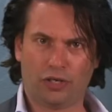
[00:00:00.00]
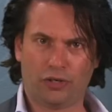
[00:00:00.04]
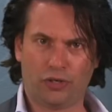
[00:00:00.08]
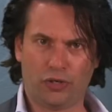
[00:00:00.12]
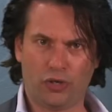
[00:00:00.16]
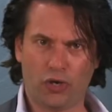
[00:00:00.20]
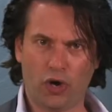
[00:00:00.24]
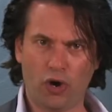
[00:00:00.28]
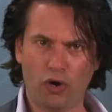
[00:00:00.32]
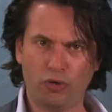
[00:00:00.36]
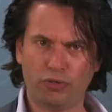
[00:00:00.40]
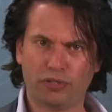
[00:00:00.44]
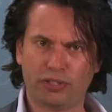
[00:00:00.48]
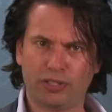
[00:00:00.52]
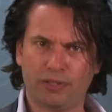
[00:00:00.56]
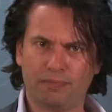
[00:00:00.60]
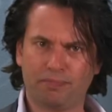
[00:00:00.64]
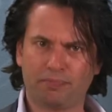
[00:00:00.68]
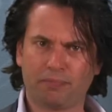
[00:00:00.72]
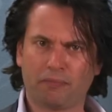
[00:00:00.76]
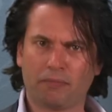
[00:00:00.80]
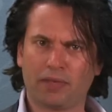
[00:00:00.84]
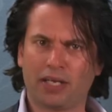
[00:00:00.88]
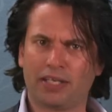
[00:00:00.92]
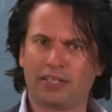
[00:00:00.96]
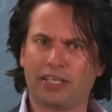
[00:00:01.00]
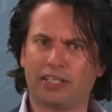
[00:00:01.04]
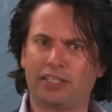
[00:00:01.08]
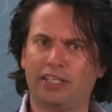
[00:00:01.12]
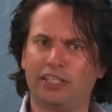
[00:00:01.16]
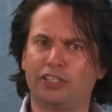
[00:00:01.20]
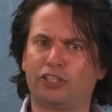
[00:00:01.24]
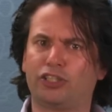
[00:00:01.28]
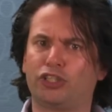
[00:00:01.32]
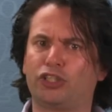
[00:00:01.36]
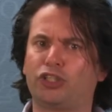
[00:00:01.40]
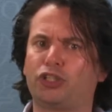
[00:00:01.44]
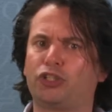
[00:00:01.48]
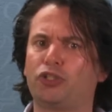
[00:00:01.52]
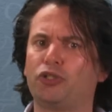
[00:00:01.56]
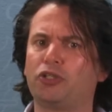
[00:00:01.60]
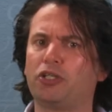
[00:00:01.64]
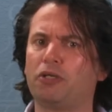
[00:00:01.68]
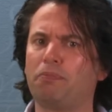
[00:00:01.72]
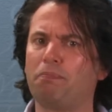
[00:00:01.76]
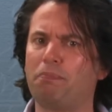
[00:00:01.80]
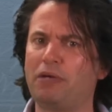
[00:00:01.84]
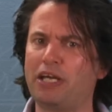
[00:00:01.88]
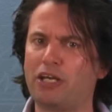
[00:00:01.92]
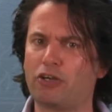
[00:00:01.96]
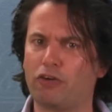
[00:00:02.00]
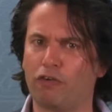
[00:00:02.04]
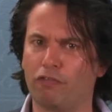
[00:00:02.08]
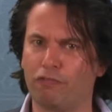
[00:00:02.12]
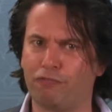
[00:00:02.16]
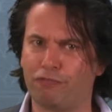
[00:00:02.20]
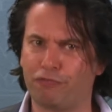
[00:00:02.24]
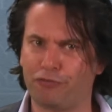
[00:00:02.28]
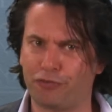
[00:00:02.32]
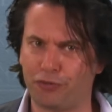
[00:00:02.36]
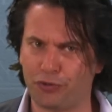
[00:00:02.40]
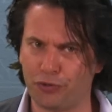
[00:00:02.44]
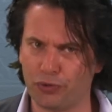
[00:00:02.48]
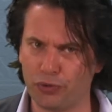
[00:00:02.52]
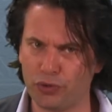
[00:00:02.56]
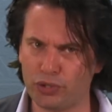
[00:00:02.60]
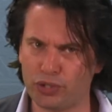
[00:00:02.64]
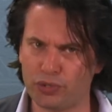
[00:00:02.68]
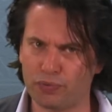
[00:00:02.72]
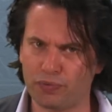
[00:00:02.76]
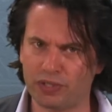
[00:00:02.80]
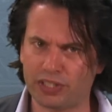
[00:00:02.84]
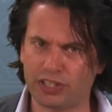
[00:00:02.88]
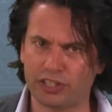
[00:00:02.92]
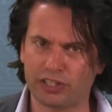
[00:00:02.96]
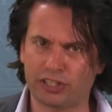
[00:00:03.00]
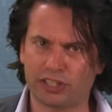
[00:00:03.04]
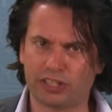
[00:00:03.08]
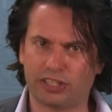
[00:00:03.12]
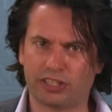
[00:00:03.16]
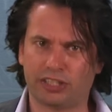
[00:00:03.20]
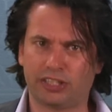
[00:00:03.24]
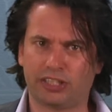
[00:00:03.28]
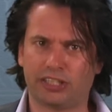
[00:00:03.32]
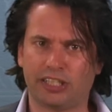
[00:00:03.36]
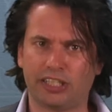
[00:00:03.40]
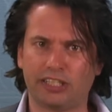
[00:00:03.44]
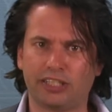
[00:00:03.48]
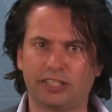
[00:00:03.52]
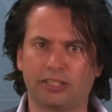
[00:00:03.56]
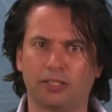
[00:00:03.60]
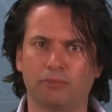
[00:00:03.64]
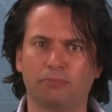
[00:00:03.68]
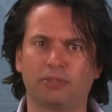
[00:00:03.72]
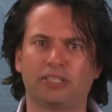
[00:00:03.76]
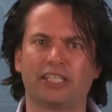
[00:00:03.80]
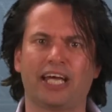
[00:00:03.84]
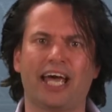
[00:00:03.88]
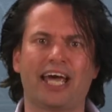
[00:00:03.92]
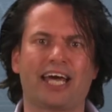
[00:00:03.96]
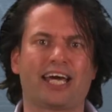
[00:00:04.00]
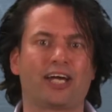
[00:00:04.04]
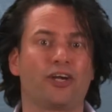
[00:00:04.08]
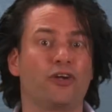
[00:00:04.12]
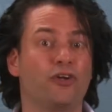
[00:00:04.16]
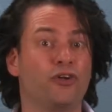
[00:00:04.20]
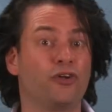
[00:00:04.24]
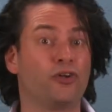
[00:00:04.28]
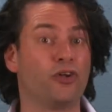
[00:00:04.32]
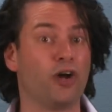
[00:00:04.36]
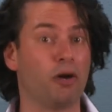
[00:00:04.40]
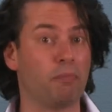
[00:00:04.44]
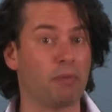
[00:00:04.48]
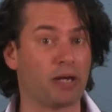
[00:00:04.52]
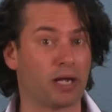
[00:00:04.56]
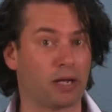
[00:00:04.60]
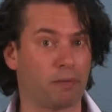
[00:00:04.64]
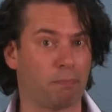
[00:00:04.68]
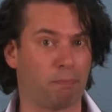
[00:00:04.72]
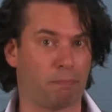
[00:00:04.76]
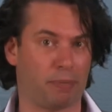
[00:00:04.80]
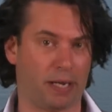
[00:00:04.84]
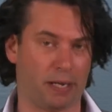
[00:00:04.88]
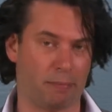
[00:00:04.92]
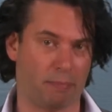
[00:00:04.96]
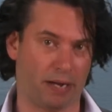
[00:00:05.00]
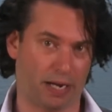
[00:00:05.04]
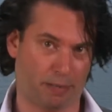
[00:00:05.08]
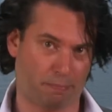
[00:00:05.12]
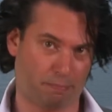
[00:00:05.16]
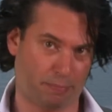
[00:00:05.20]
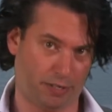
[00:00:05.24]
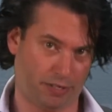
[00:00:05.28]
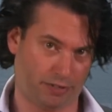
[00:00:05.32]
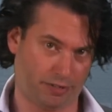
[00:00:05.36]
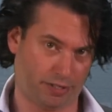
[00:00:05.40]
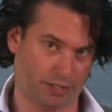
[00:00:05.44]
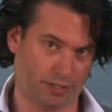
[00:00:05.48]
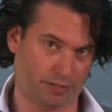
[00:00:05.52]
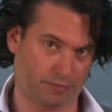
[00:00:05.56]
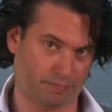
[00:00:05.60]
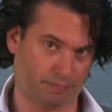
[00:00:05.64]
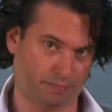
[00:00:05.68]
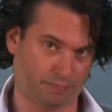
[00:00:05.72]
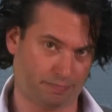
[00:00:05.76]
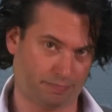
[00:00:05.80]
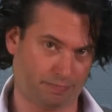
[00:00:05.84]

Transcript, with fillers: Note that this shouldn't be confused with the system's economic payback period.